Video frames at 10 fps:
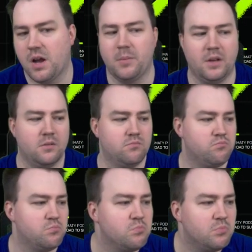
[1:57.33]
I mean,
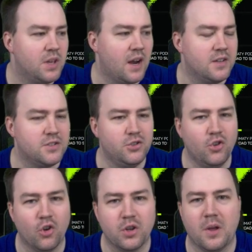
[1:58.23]
there is
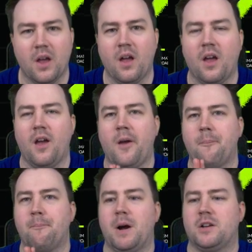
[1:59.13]
not
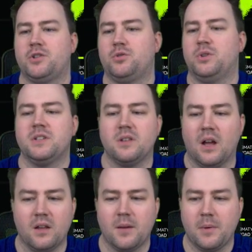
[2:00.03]
much to
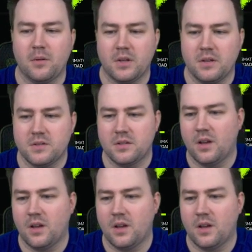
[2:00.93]
dislike about this.